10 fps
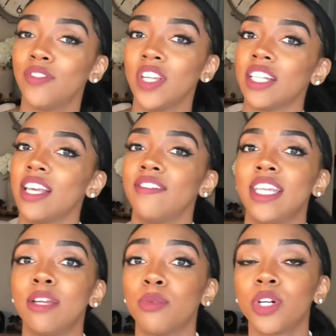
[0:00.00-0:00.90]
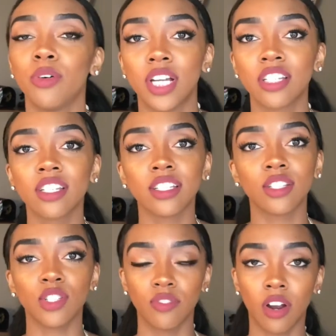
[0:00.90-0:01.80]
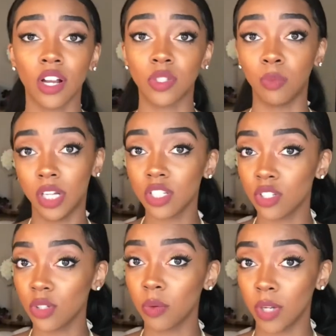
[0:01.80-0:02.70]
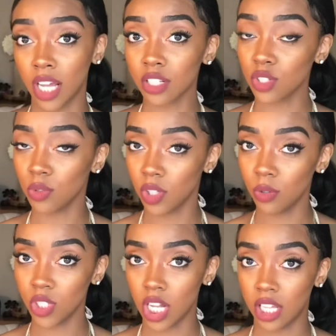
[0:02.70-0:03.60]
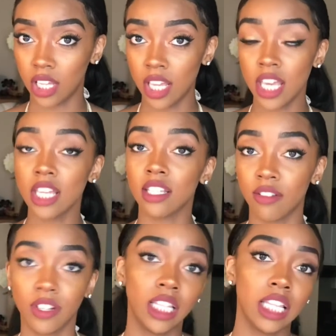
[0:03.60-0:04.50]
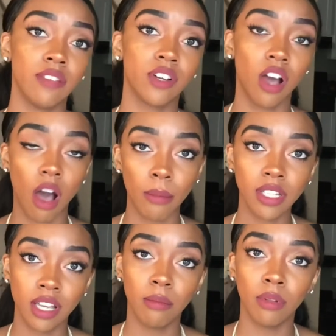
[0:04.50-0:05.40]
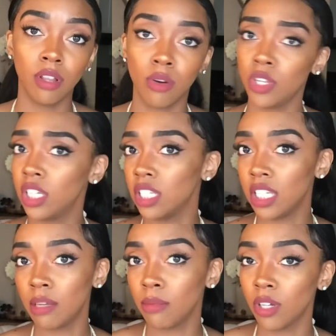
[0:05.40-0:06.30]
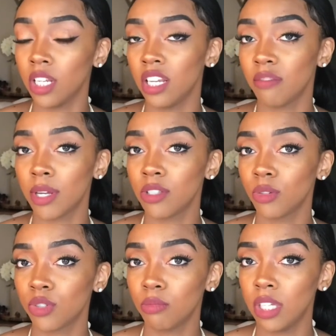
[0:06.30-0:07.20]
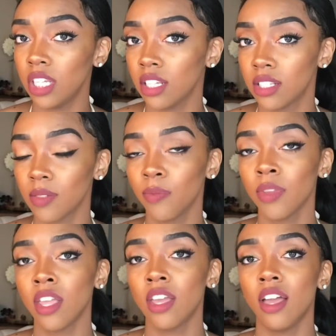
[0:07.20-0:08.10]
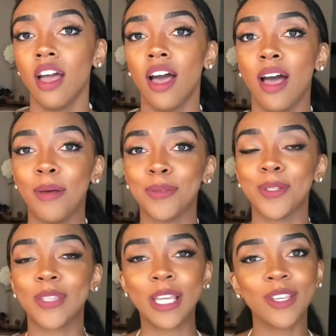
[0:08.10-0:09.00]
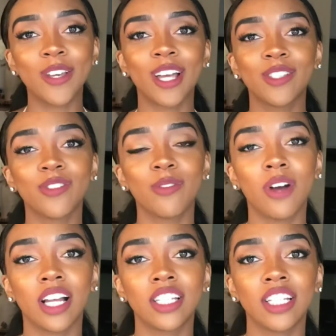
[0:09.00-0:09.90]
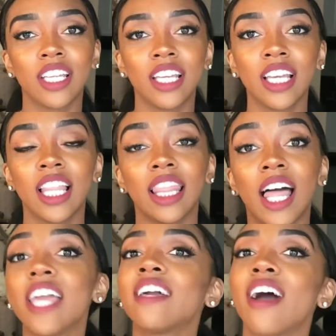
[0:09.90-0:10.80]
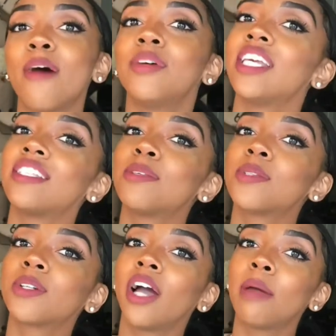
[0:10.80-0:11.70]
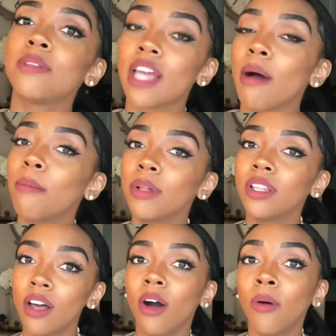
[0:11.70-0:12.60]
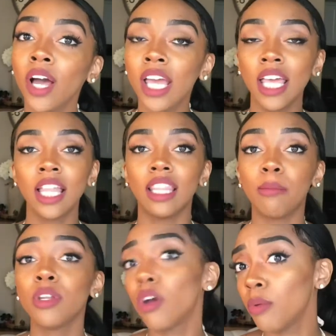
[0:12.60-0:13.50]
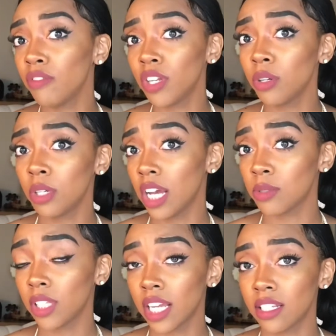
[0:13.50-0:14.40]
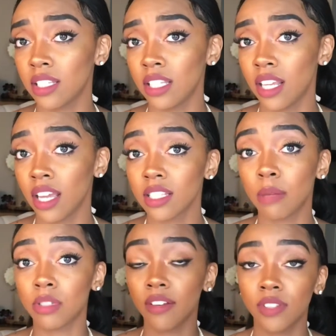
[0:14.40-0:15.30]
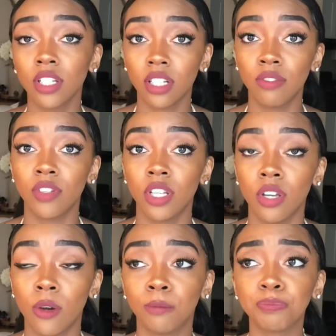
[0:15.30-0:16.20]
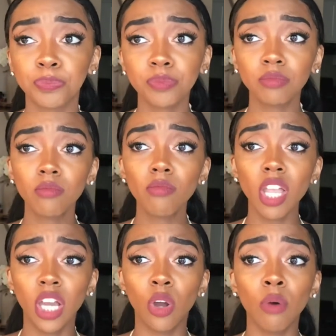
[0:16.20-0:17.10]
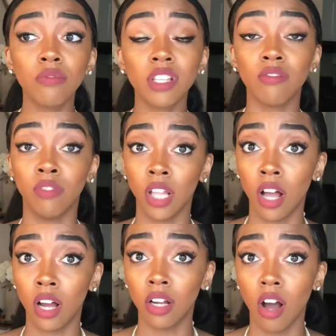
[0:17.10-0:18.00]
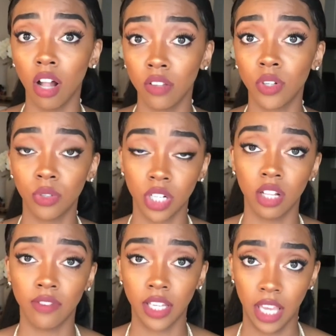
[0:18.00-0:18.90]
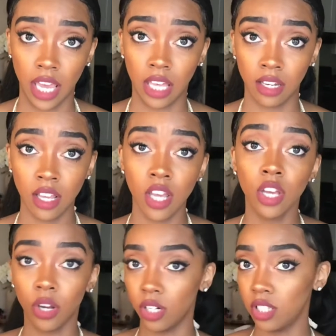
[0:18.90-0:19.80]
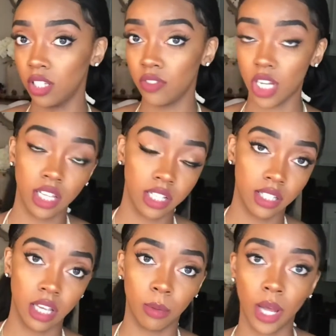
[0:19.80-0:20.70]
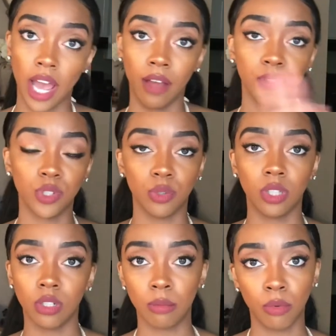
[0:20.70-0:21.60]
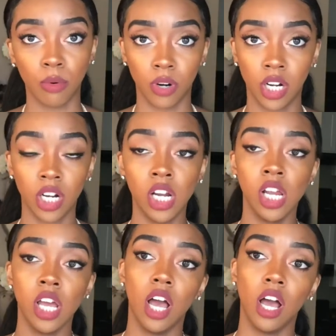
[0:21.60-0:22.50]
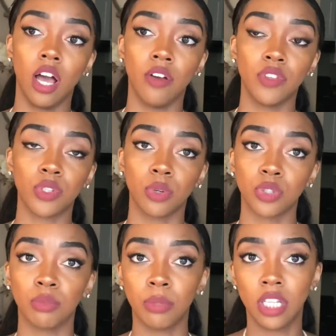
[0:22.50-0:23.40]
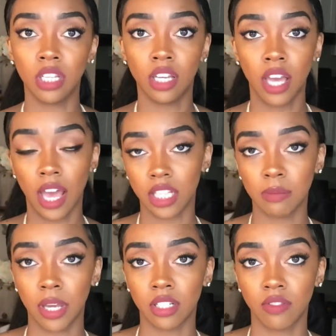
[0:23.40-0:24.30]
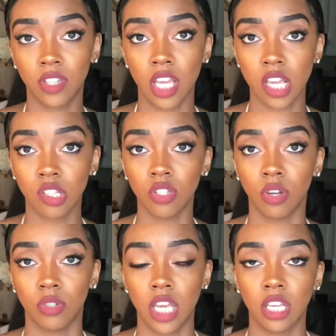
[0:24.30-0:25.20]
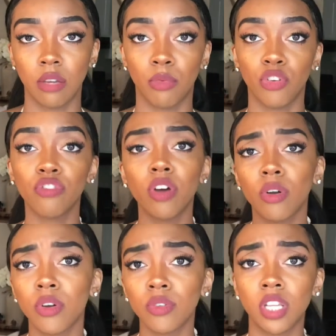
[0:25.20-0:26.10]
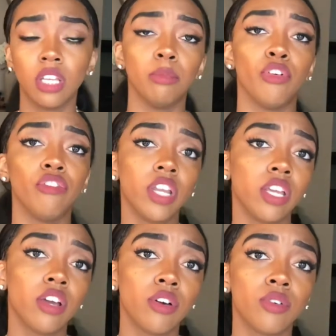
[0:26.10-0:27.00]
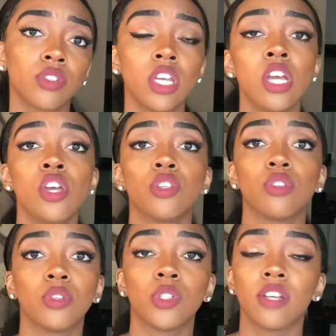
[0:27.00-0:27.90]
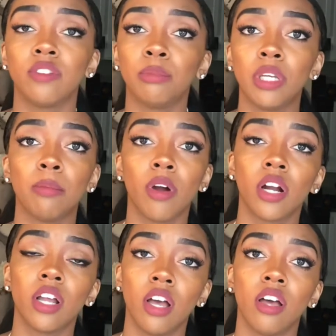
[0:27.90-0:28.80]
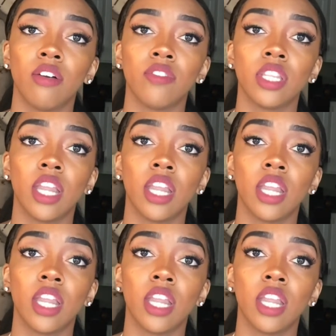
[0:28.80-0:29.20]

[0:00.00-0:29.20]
If you guys have any more questions as far as what to do and what not to do at Coachella, definitely leave a comment down below. You can DM me on any of my social medias. So thank you guys for watching. Like, comment, and subscribe down below. Let me know what video you guys would like to see next. I'm definitely gonna video and hopefully vlog all of Coachella if I can. Courtesy of JLux Label, I have to do a little more of the social media aspect of things. So taking more photos, taking more videos. So those will definitely be a part of the